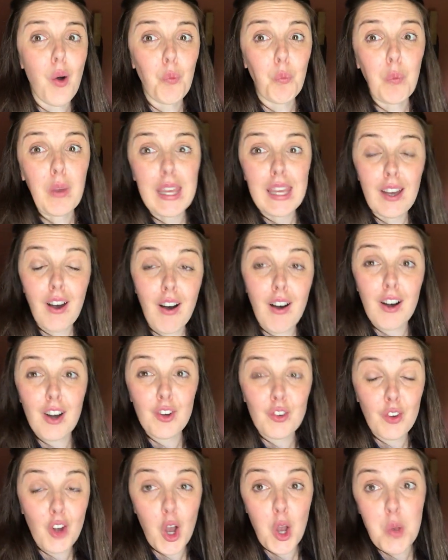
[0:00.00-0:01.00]
We
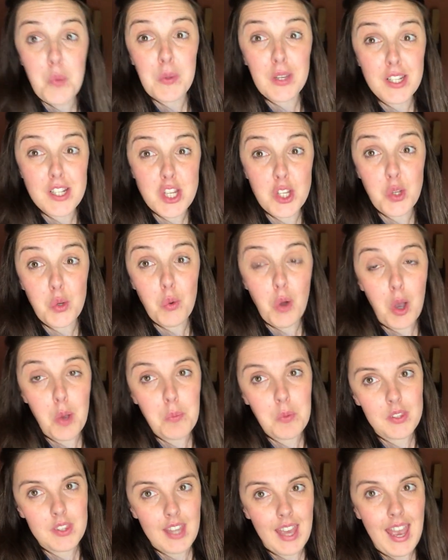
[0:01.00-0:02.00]
are hoping to
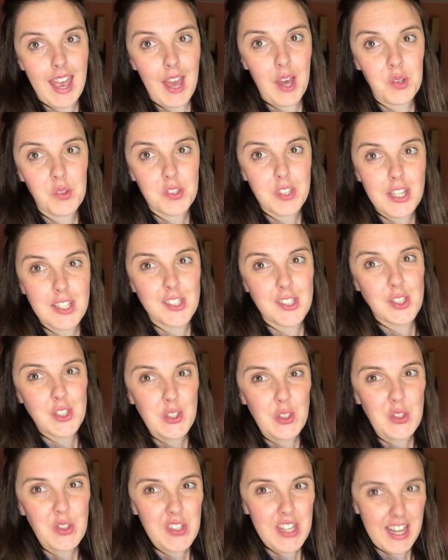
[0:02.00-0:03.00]
open the house as
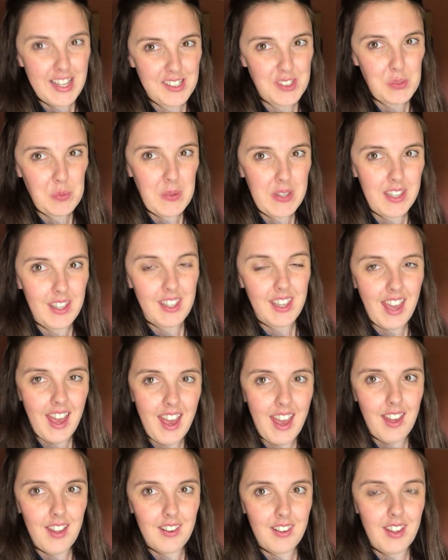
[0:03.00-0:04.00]
soon as we
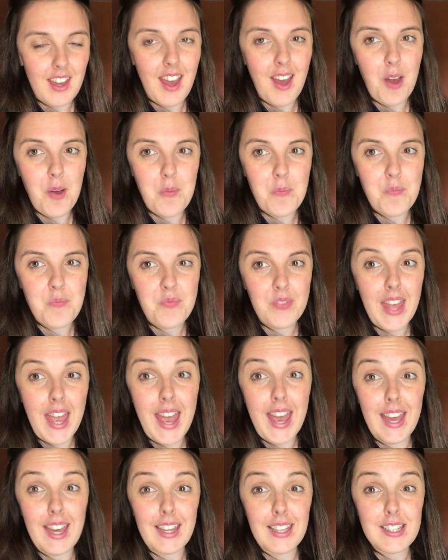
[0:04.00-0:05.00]
can,
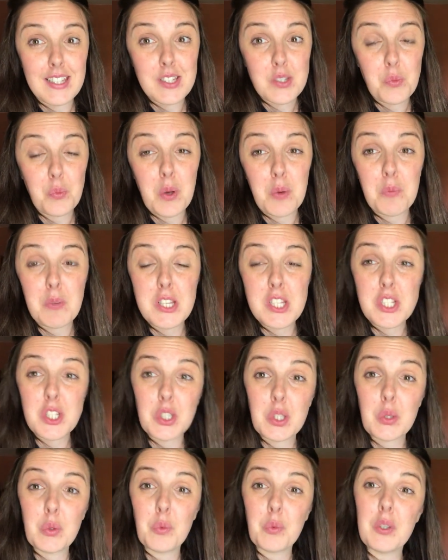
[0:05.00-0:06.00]
and when we
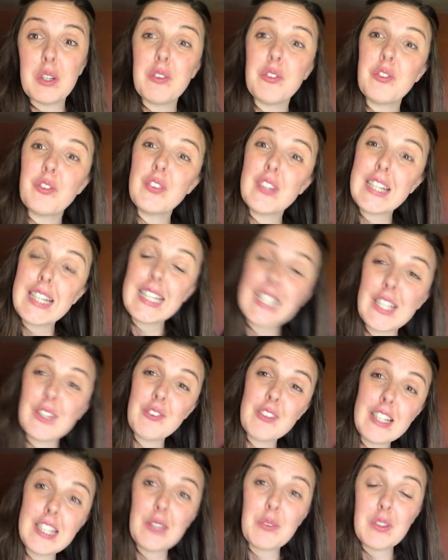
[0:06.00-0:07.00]
do, we
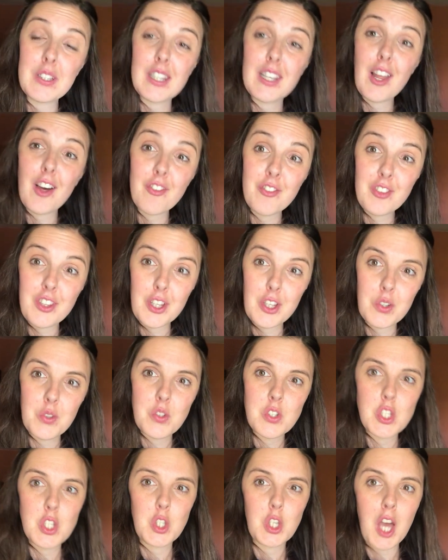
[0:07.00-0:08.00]
really would love you
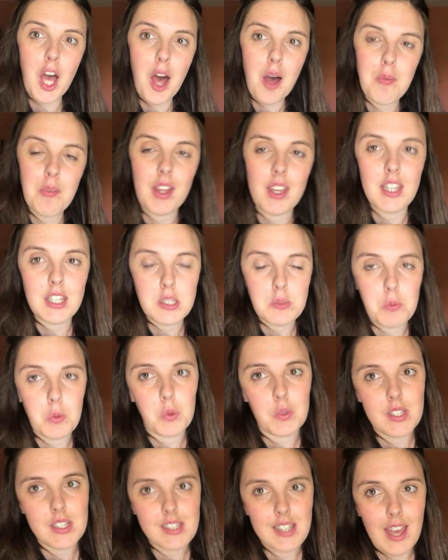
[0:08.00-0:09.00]
to come and
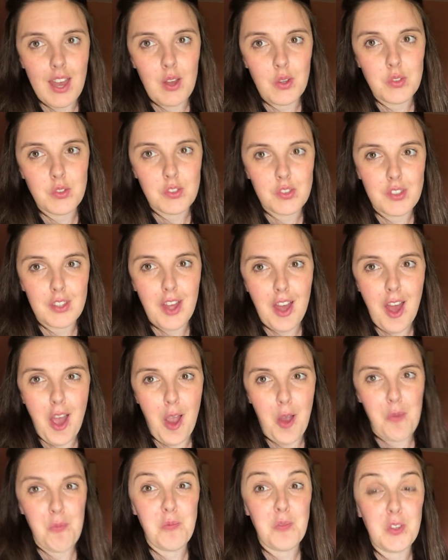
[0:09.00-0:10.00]
explore this house
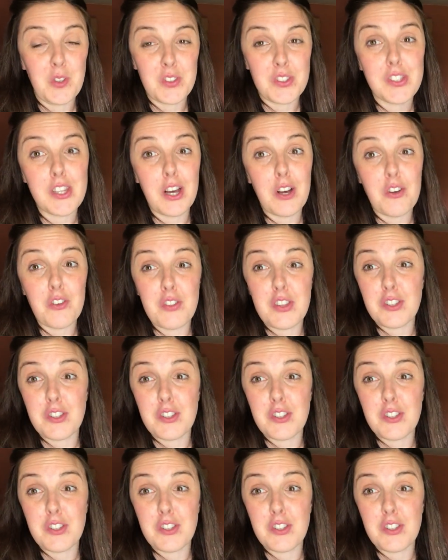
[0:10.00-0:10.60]
yourself.